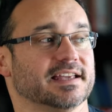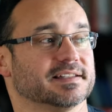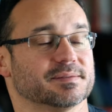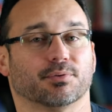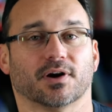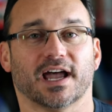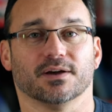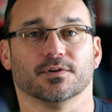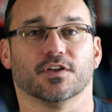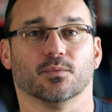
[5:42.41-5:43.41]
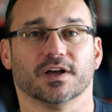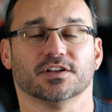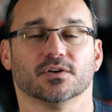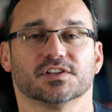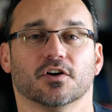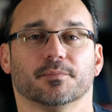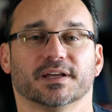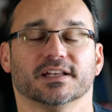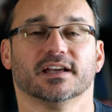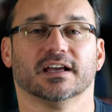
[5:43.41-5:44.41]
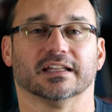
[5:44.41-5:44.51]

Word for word: that's bright with the windows open,